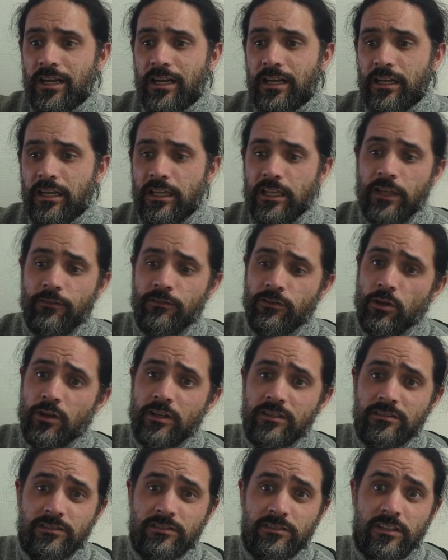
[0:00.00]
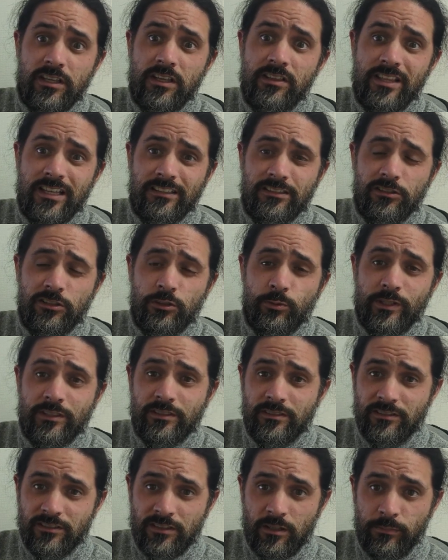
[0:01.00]
if you're not in that situation,
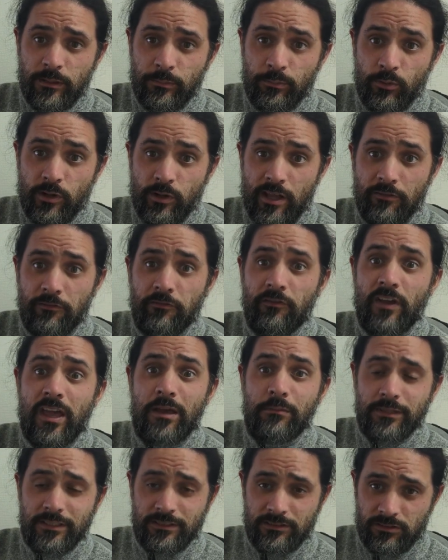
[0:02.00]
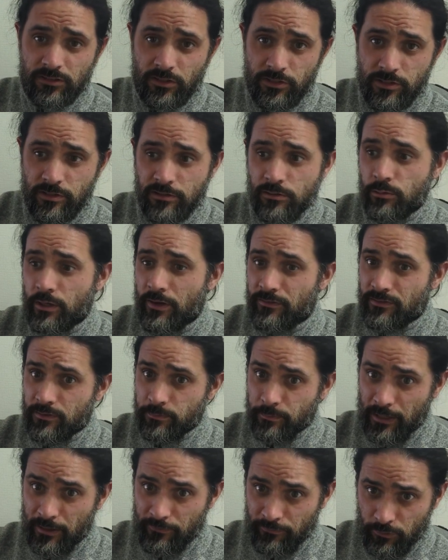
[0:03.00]
some people have families, so you still have to
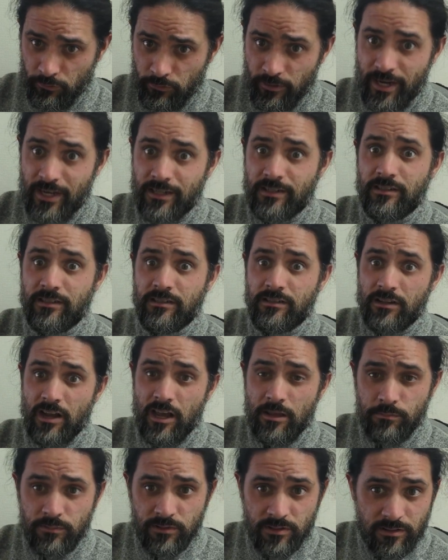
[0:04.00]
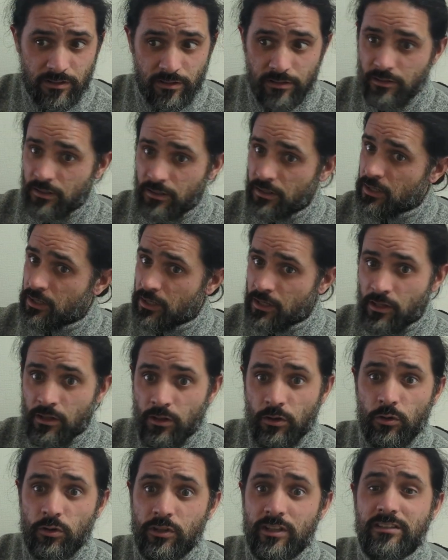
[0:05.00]
pay for rent and diapers and
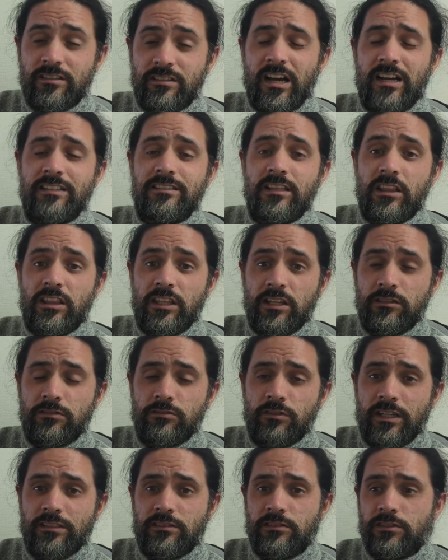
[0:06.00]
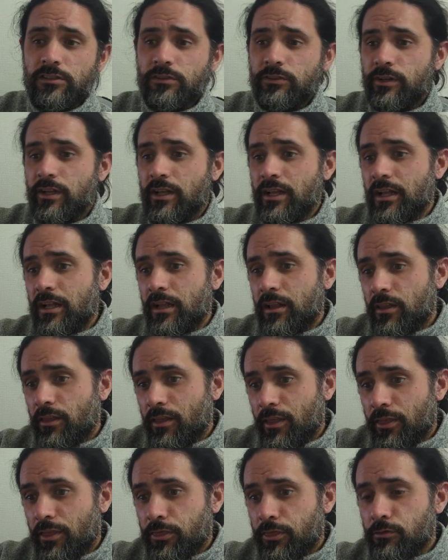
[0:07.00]
all these kinds of things, right? So
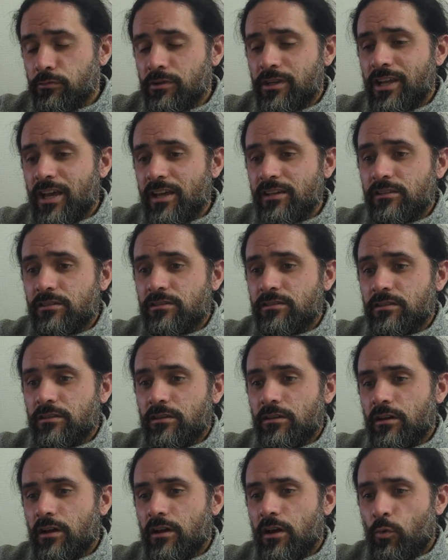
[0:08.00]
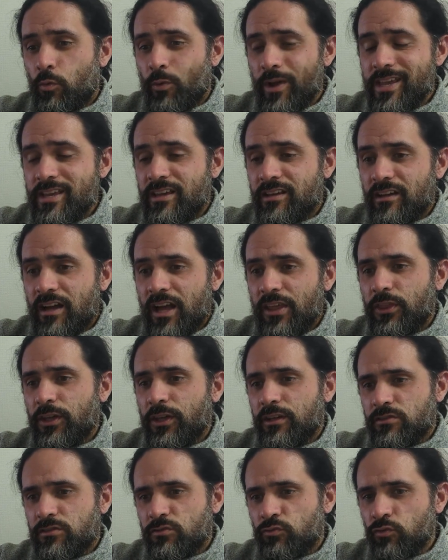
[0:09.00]
3 days a week, I think
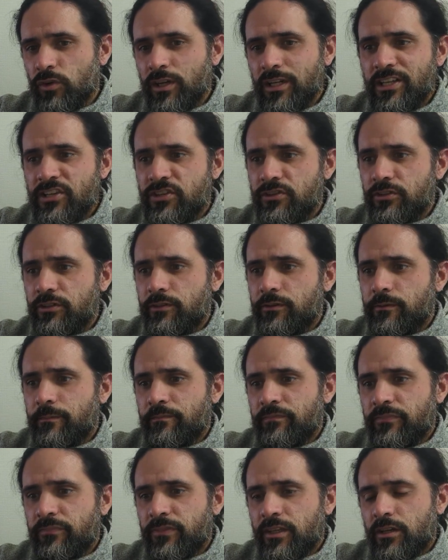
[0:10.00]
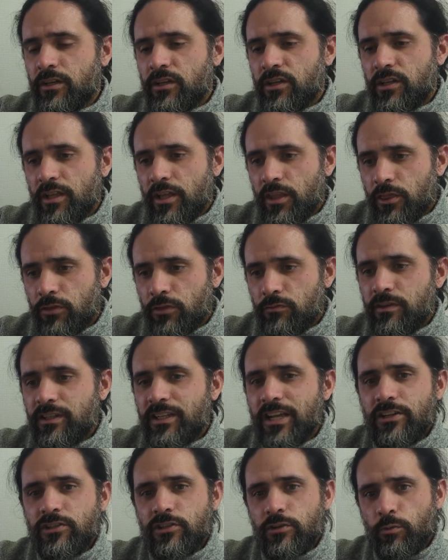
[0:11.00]
it's really good. And 3 days you work